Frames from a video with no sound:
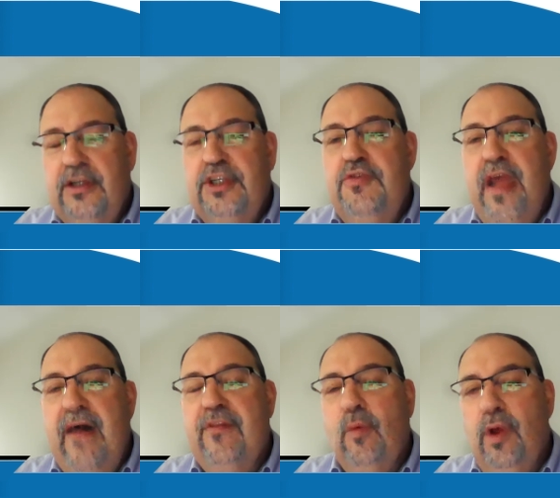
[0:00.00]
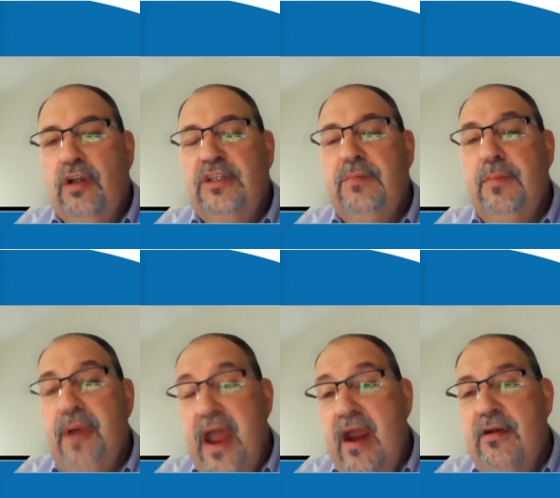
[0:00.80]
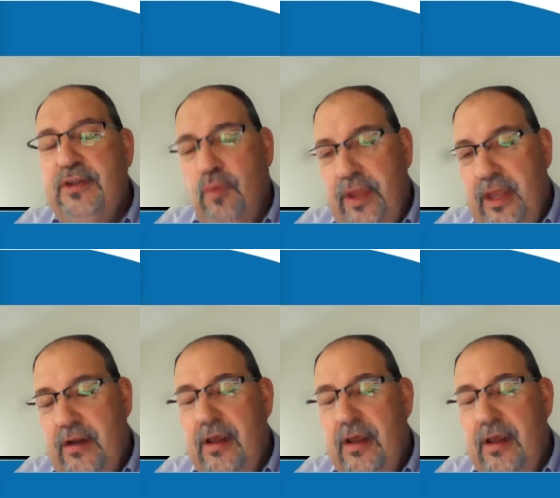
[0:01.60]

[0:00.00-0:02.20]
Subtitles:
Do you have the will to prepare to win?